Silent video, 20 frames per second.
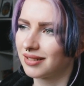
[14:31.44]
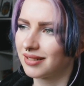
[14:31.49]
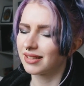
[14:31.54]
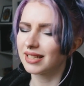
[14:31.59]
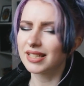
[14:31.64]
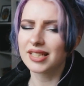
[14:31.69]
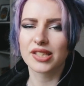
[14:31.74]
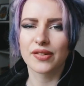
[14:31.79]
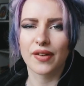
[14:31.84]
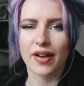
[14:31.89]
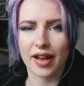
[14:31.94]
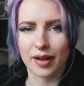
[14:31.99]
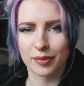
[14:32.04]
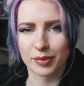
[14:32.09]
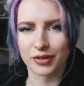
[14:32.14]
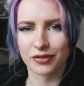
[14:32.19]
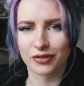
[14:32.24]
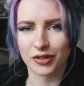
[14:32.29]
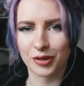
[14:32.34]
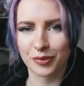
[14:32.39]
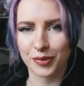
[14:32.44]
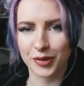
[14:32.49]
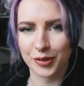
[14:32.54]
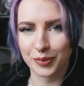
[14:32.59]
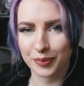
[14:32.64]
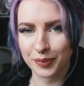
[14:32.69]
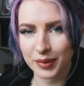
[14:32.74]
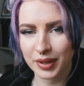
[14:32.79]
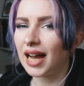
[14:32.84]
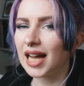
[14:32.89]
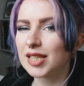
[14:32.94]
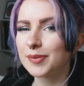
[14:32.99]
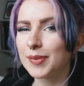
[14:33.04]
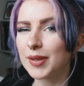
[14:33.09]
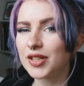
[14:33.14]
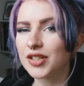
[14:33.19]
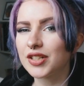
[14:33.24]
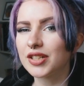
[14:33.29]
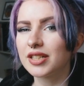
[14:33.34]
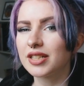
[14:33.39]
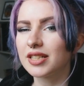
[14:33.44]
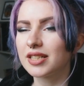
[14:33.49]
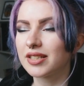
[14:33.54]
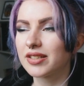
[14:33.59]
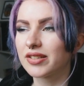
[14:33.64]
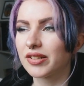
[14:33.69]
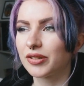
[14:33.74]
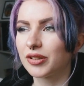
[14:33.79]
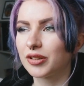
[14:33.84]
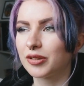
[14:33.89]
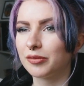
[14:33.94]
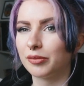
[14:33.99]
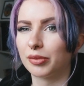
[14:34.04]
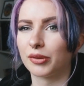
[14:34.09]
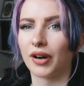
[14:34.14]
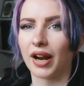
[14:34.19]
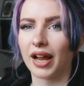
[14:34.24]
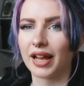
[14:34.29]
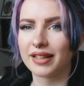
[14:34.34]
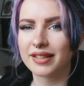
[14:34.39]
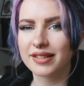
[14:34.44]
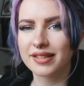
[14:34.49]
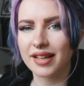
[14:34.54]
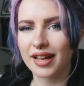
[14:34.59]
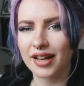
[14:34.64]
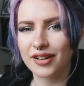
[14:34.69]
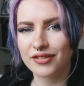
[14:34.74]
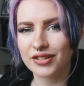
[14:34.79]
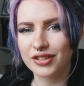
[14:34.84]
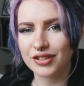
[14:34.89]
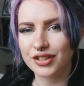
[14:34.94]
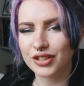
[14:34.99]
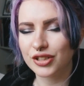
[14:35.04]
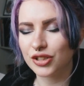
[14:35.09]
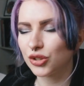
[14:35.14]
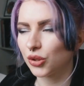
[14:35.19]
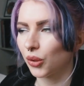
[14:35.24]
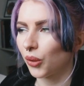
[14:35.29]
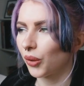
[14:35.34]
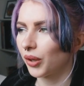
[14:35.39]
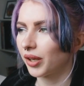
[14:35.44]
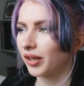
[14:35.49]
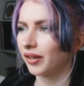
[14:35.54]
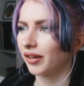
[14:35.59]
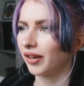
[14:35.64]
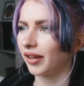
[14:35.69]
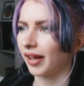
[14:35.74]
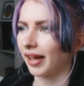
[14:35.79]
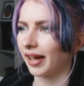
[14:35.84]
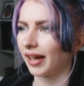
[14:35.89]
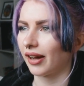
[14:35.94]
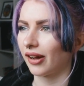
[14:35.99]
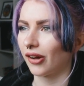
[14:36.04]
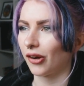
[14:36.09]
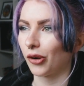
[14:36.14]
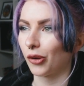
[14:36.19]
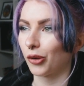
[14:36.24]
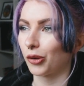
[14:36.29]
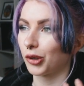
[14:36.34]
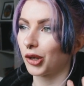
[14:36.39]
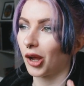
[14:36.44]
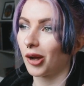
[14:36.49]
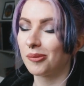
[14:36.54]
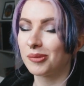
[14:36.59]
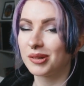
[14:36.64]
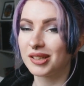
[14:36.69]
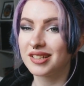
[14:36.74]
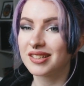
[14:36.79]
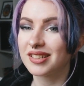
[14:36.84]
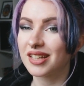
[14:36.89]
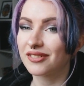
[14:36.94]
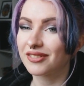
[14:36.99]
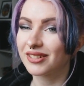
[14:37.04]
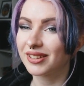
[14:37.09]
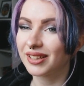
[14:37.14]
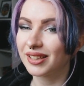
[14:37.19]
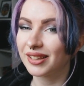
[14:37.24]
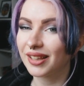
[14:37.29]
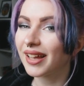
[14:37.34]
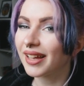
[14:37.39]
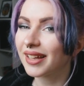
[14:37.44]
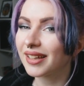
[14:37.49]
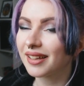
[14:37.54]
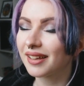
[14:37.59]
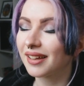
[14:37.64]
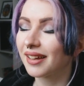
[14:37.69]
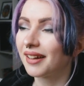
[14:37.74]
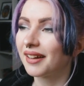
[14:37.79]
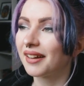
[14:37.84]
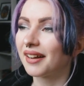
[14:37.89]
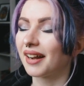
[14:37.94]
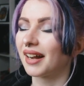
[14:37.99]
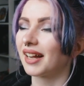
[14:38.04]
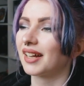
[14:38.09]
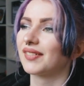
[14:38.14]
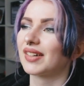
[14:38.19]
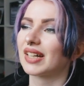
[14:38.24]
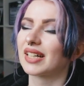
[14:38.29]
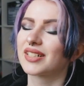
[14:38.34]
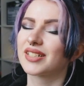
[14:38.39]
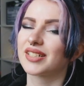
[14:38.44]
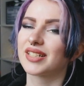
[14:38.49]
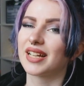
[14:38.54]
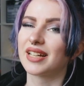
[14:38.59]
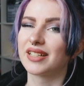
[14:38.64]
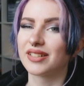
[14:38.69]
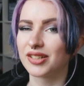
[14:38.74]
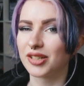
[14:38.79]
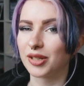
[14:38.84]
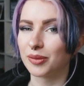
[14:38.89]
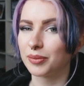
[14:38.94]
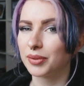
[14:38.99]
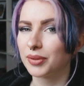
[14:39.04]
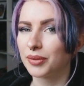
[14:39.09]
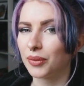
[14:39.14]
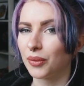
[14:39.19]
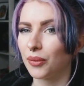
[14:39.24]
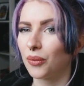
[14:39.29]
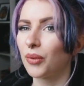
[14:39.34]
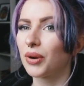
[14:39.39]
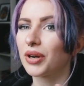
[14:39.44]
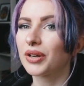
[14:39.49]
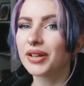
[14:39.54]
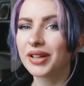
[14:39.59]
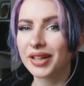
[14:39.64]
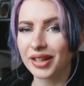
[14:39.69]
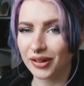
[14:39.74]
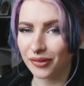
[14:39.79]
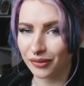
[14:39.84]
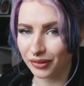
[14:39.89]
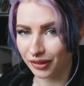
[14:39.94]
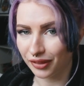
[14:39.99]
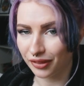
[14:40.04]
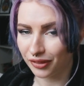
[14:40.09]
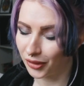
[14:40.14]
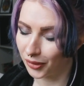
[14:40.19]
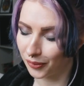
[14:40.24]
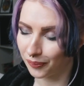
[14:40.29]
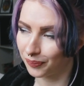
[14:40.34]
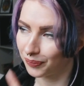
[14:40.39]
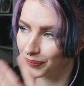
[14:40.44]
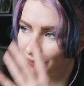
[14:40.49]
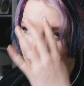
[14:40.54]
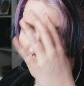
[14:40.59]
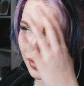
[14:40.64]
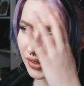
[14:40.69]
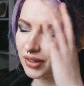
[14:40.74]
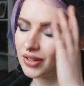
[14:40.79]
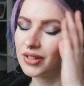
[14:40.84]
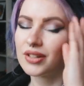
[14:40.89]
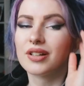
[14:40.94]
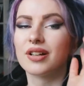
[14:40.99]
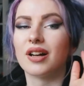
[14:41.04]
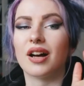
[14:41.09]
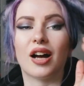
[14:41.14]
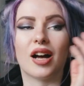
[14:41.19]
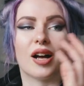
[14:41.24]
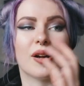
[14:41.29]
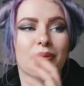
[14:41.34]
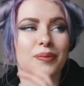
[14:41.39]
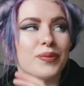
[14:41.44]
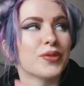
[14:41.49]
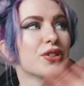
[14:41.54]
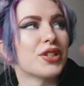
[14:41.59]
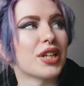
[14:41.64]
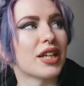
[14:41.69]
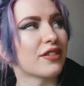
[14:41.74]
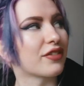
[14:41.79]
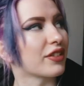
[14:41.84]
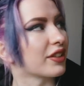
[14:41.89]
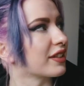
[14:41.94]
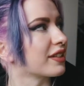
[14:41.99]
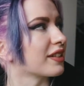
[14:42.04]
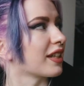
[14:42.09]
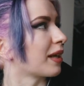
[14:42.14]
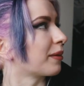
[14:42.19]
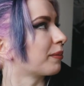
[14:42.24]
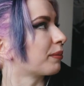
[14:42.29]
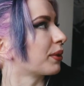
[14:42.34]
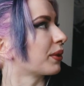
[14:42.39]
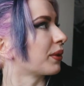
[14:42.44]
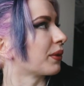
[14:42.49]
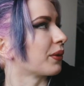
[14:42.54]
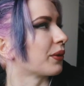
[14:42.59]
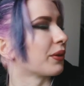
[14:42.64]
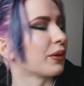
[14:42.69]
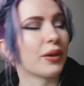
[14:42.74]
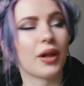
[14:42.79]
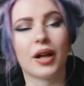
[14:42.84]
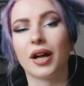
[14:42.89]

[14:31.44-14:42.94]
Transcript: Things have happened from them, especially certain brands that I really enjoy or companies I really like. I've actually ended up working with them. So take for example